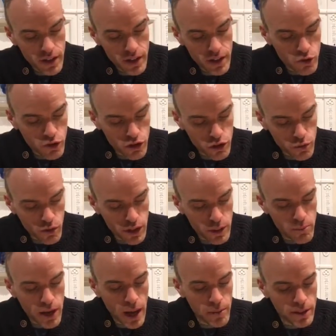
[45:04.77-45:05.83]
O trustworthy
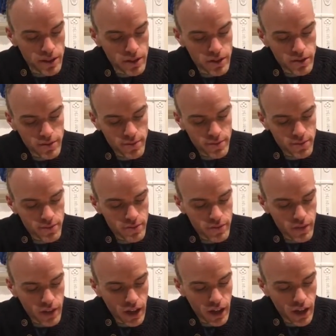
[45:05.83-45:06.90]
Brahmins,
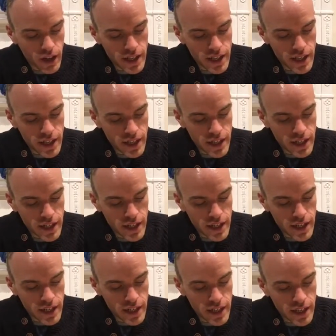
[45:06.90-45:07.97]
I now ask
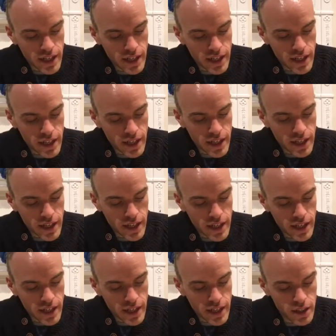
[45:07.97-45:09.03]
you about my immediate
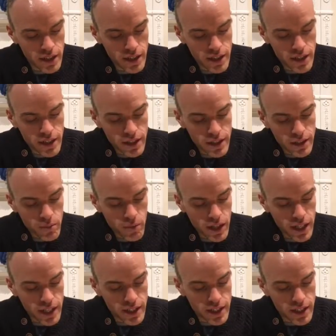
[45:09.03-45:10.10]
duty.
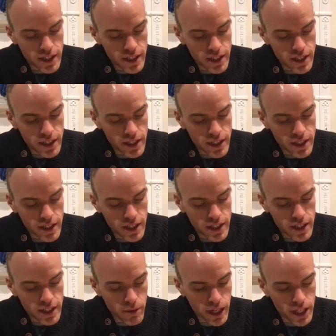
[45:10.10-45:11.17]
Please, after proper
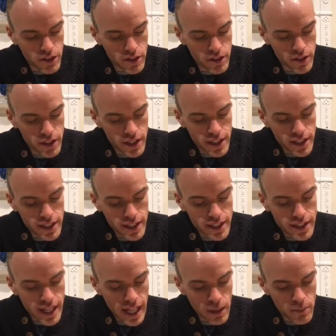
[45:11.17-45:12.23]
deliberation,
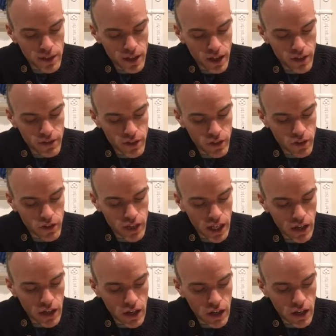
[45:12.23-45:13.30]
tell me of the
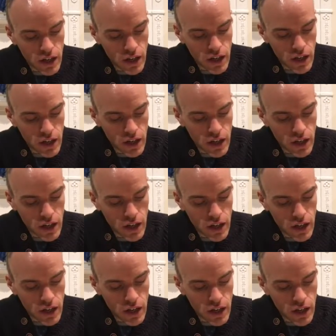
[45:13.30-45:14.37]
unholy duty of
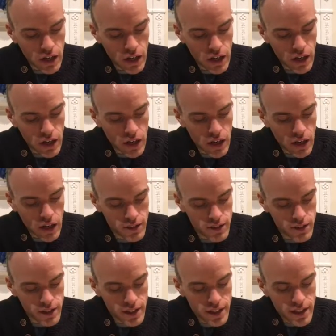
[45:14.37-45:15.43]
everyone in all
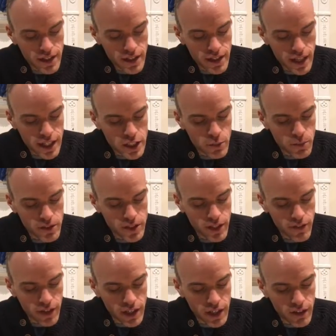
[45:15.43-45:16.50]
circumstances, and
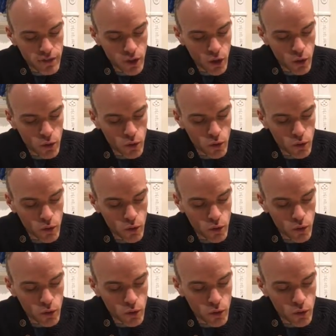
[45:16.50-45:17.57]
specifically of those
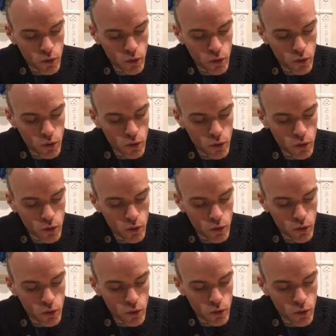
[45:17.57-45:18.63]
about to die.